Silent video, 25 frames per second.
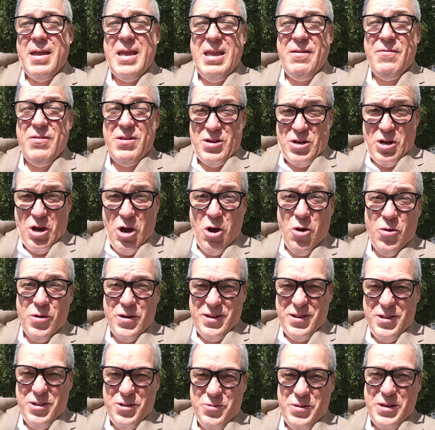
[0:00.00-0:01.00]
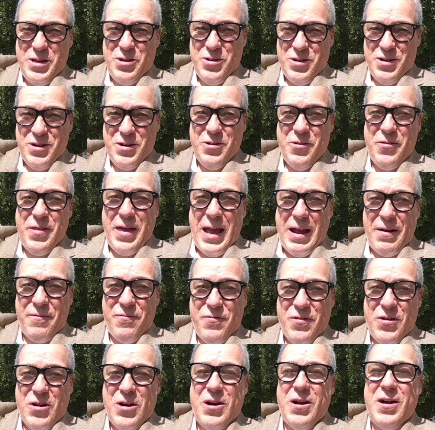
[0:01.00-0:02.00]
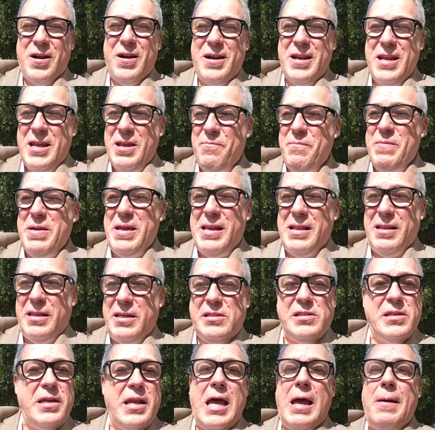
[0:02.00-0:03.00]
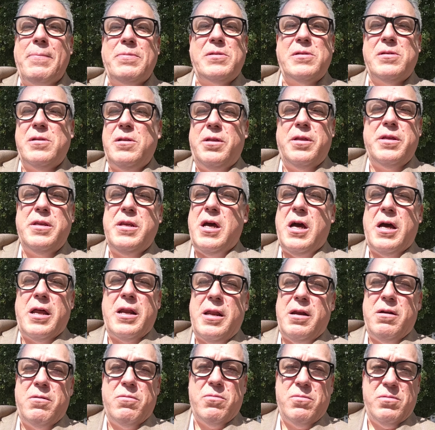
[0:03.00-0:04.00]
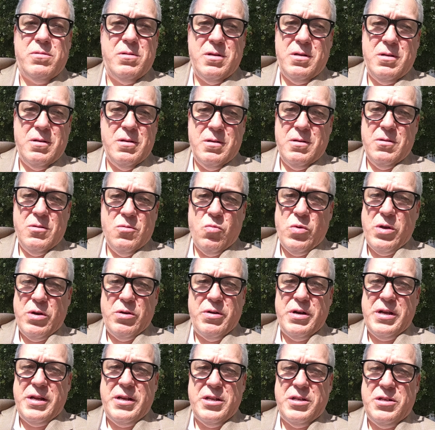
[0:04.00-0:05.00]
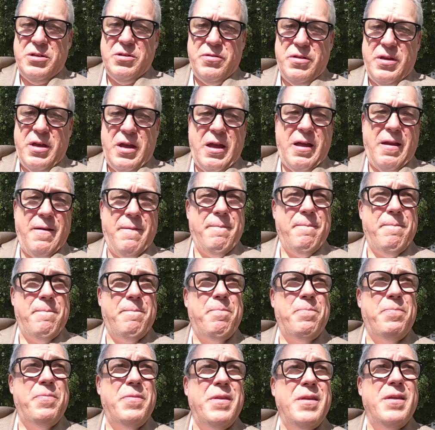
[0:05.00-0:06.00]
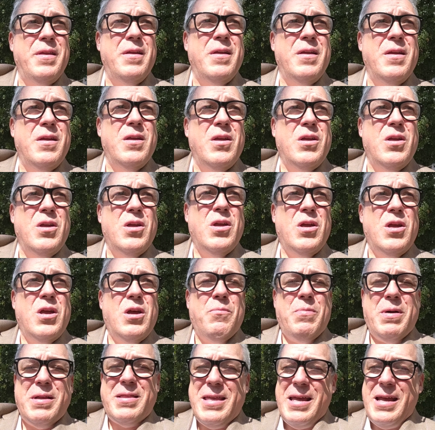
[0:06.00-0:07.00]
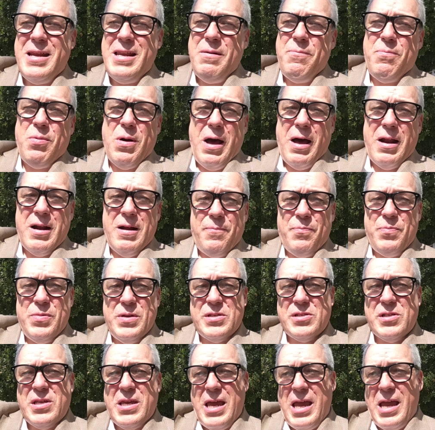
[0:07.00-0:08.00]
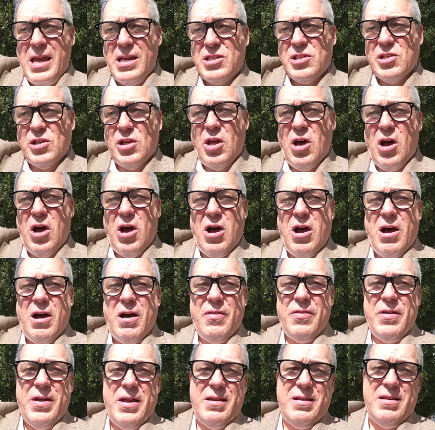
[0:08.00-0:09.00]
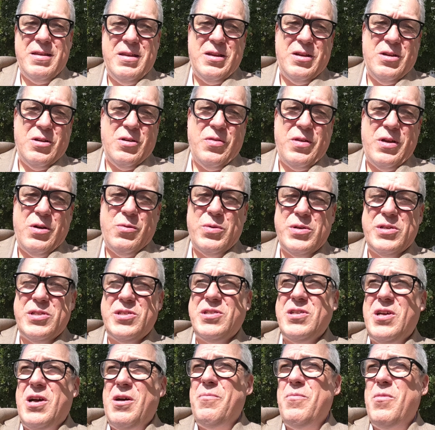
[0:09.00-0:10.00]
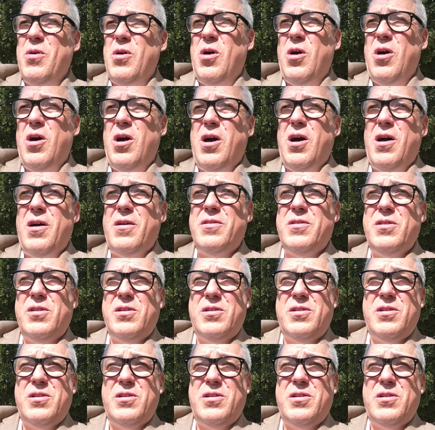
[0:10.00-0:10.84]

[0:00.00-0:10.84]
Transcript: even Cohen knew he couldn't go that far. He immediately said, "Absolutely not. I don't. We don't need to do that." But then he brought up this case law that you know there was some uh, uh